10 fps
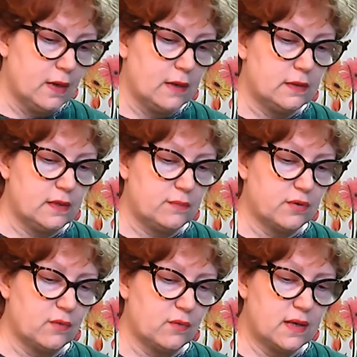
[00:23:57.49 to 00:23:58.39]
And then he
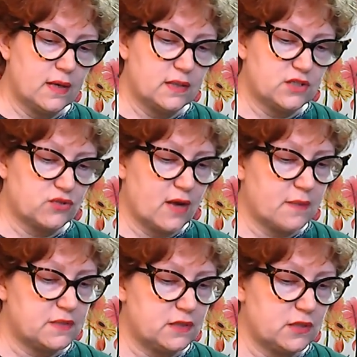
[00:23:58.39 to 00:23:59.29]
put away his
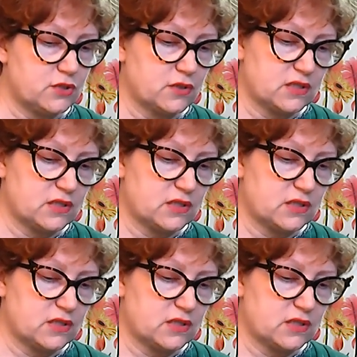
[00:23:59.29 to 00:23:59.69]
traps and he took his